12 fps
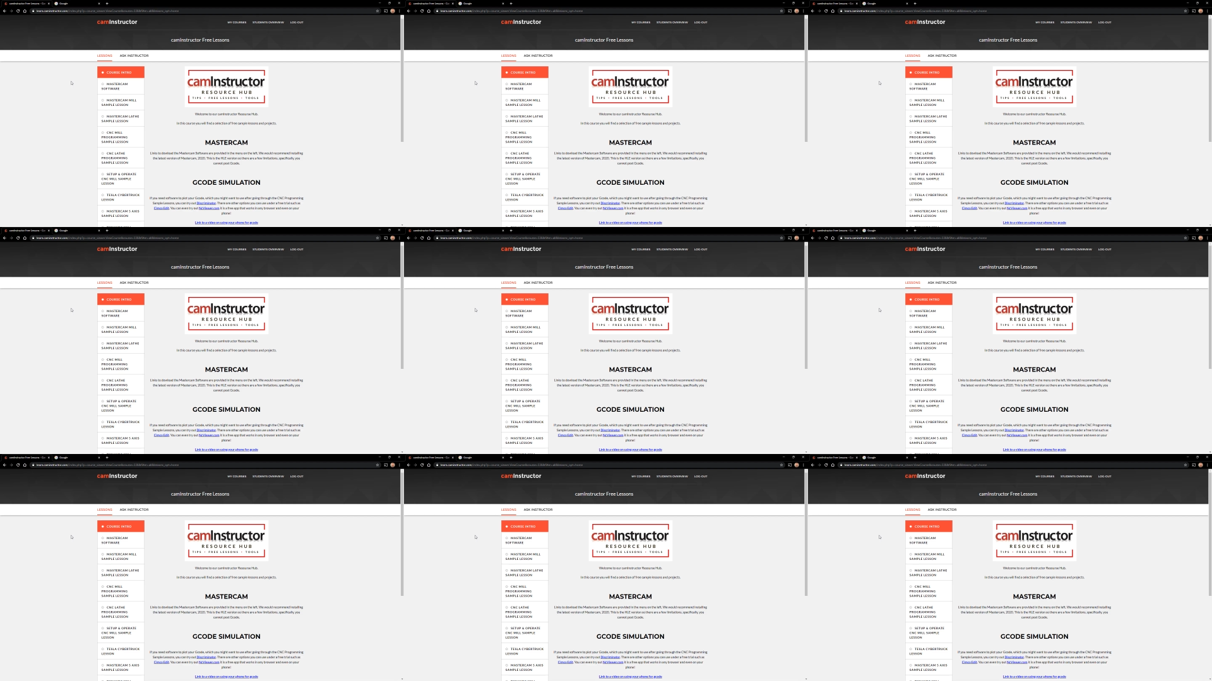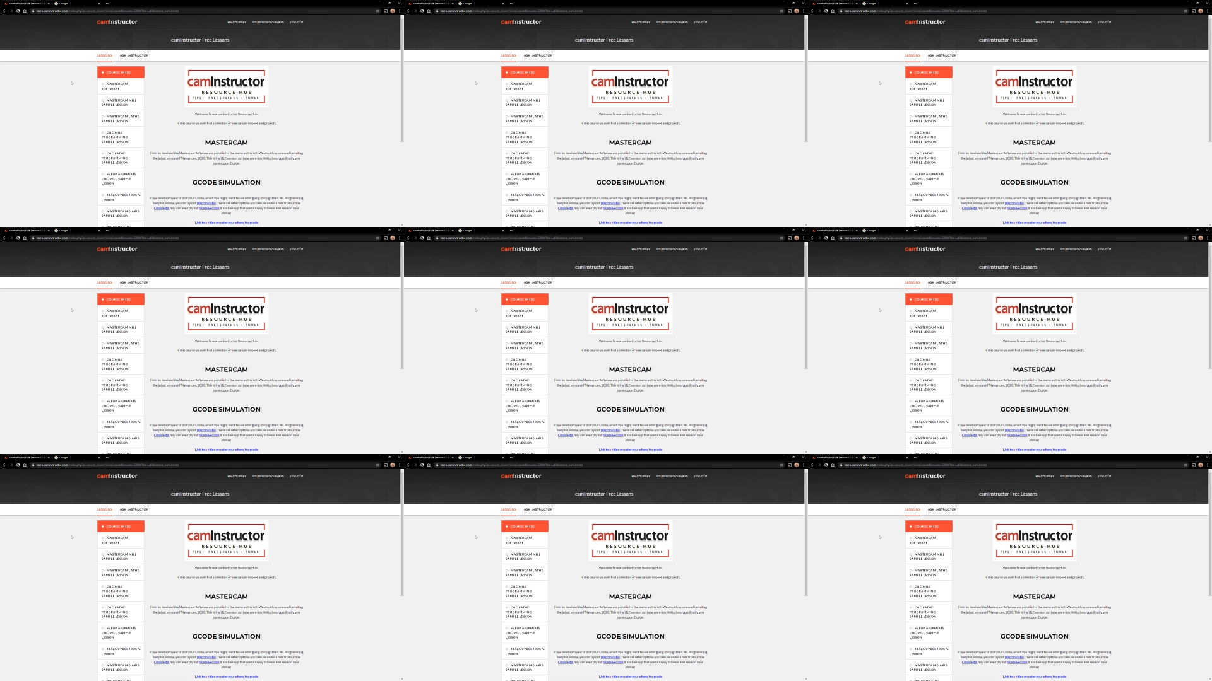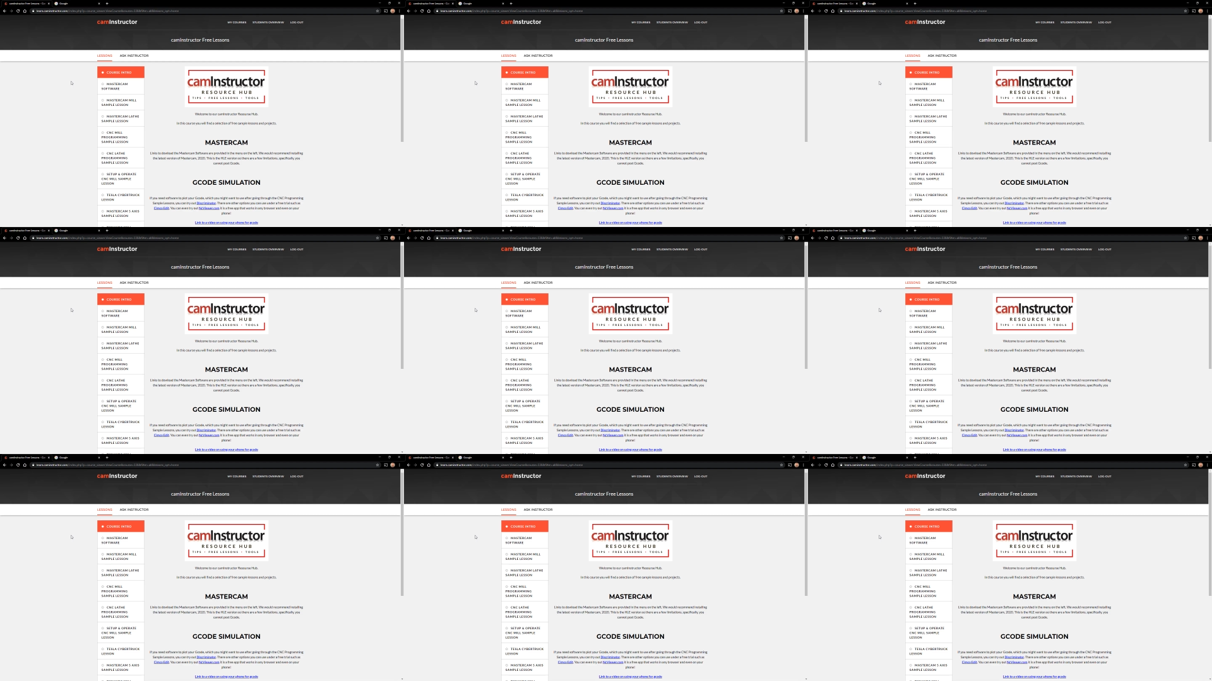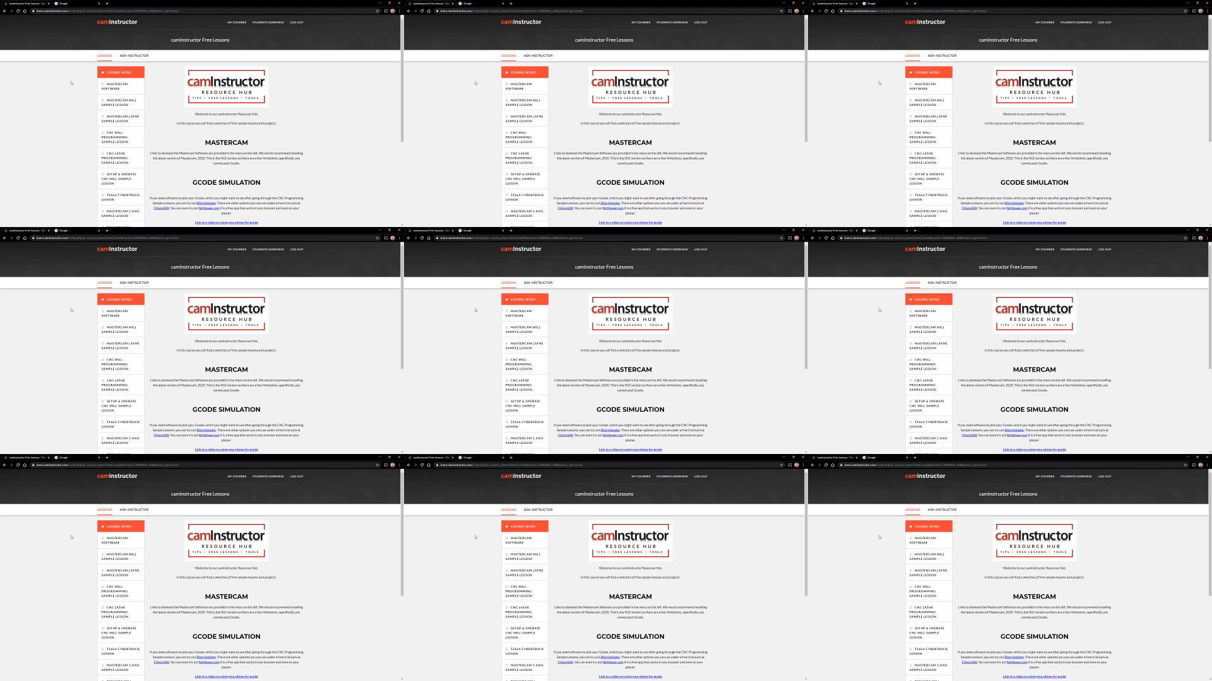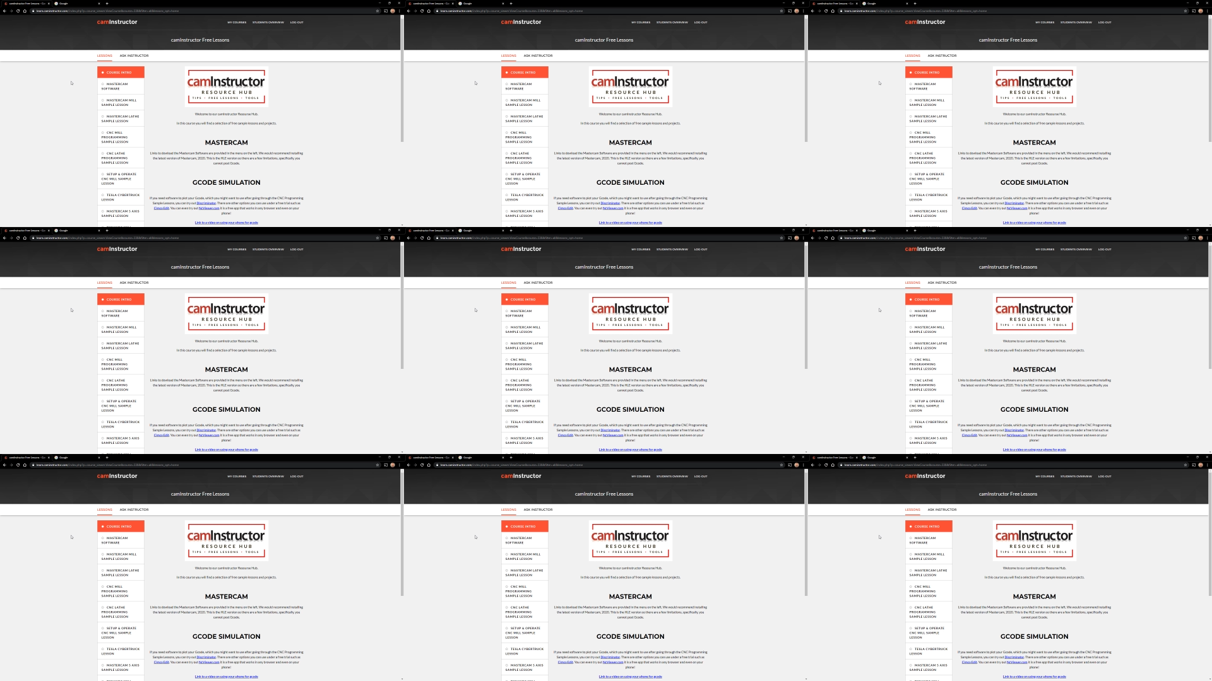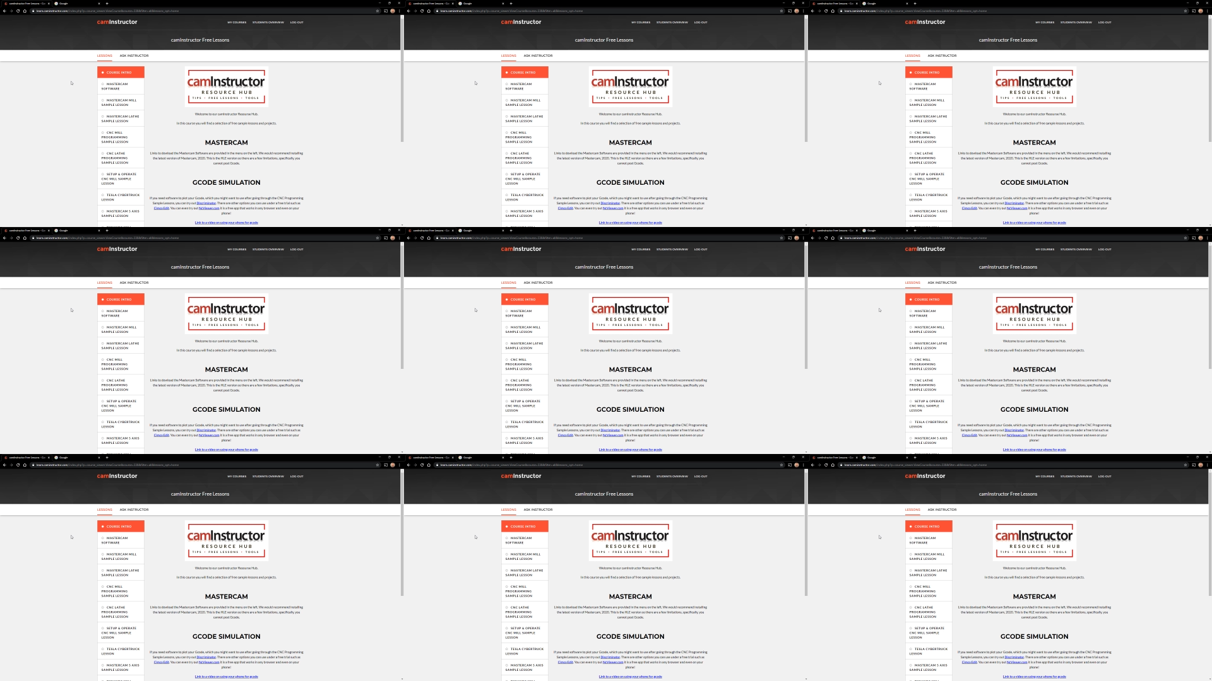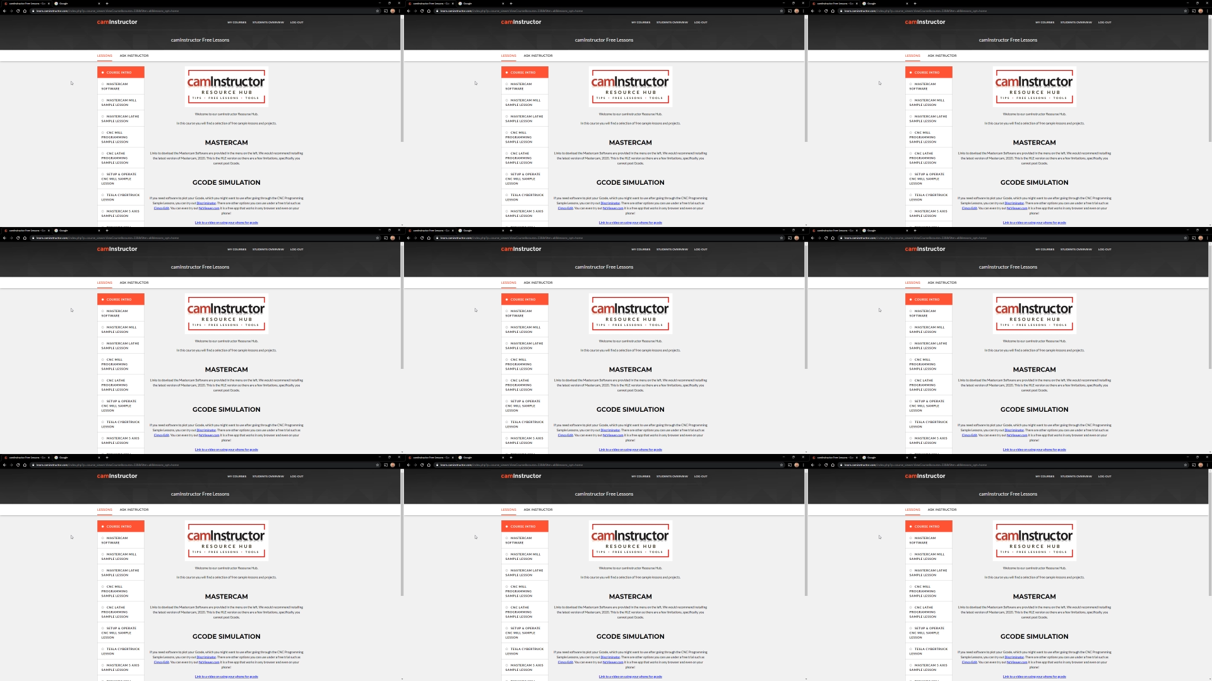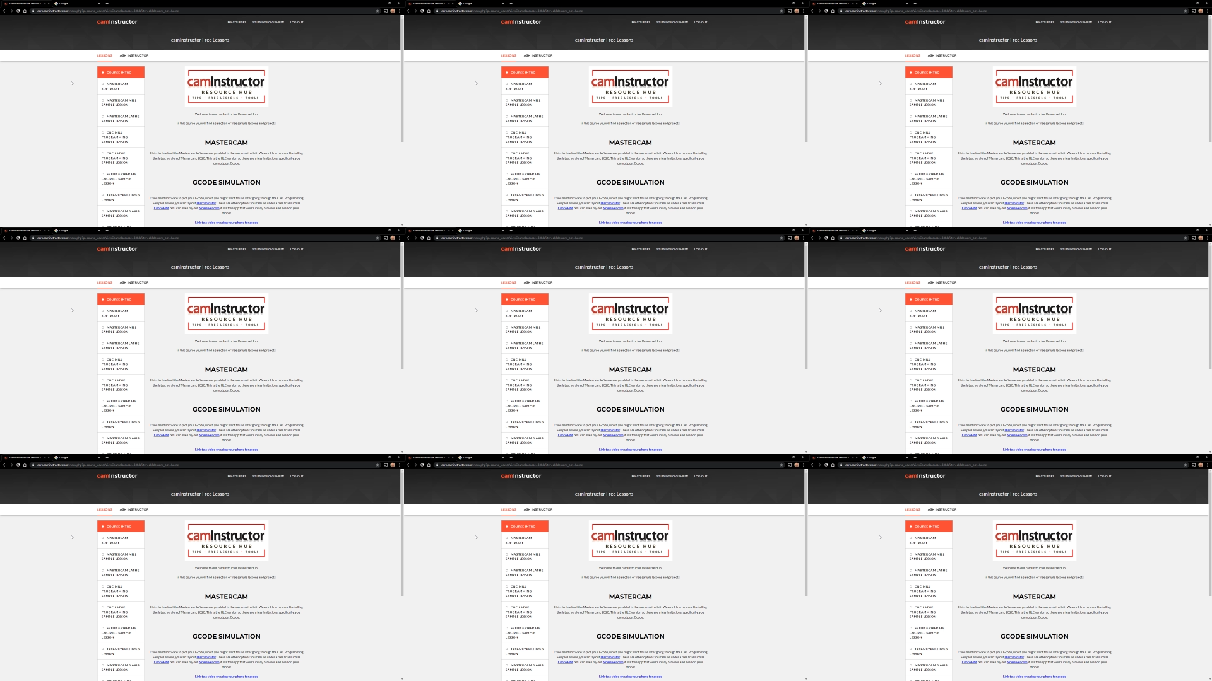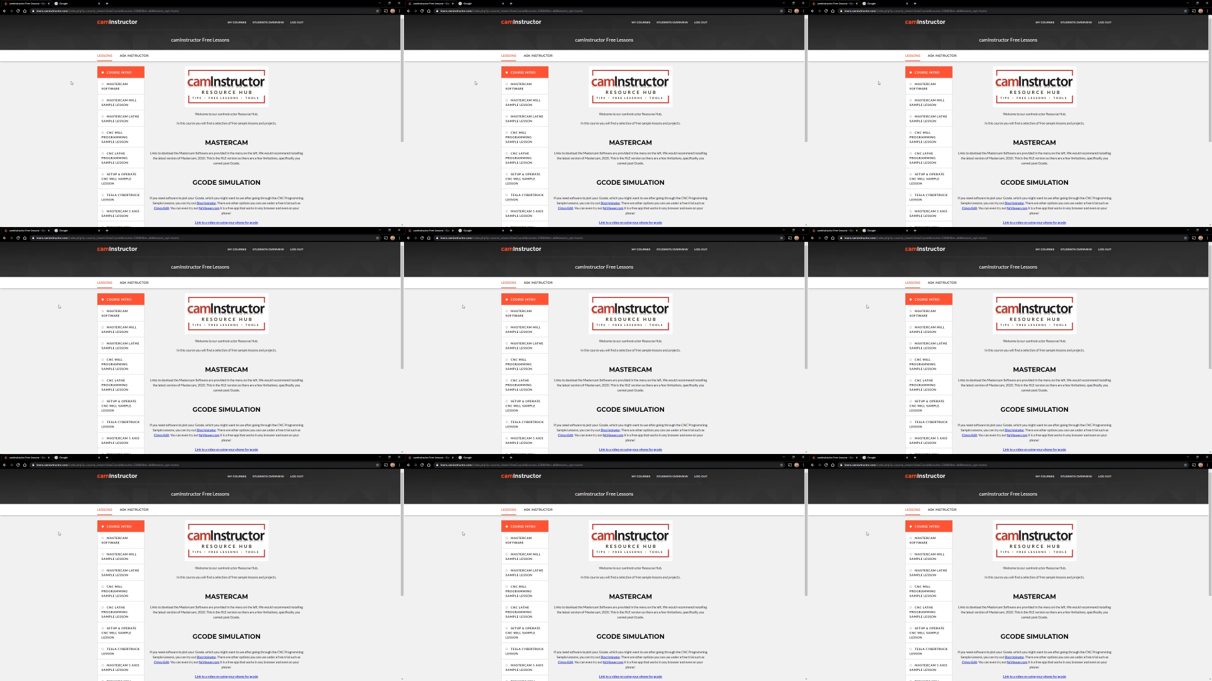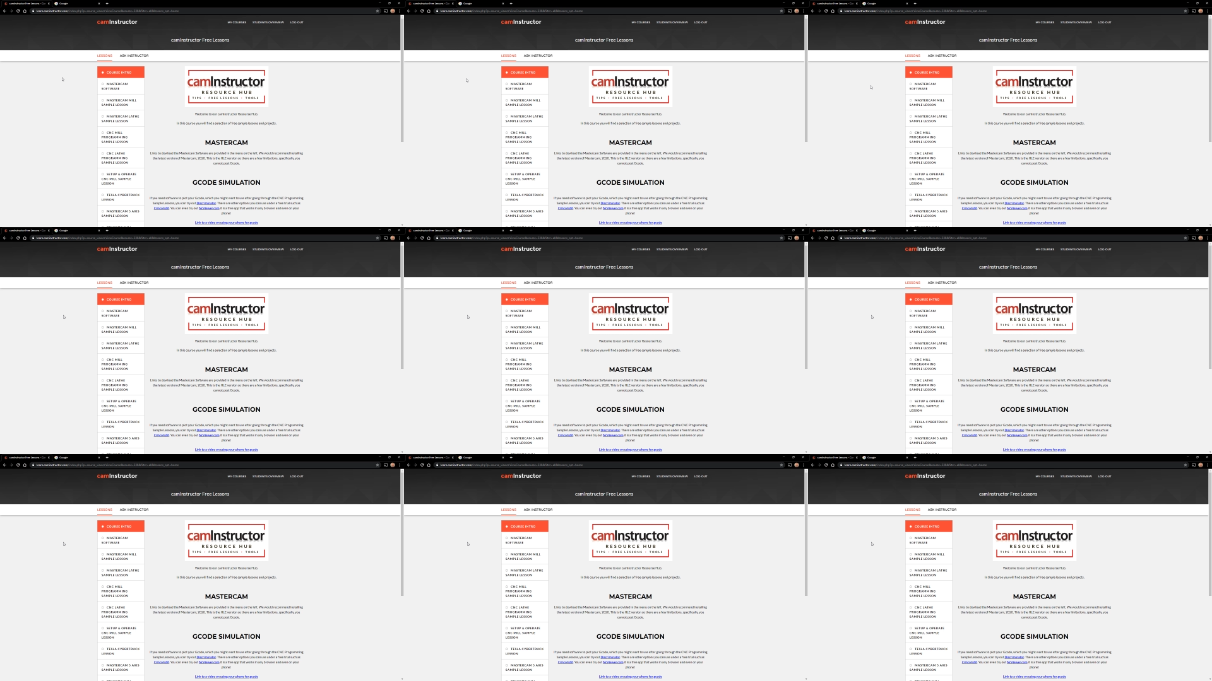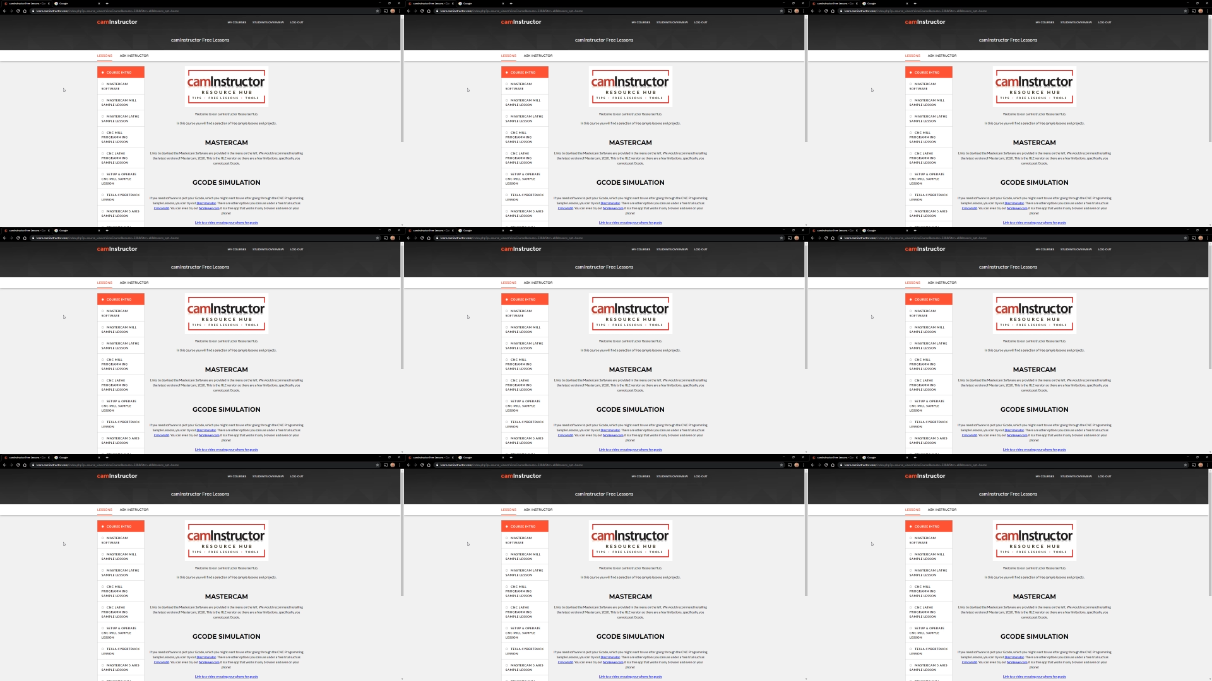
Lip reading: Nobody's mouth can be seen.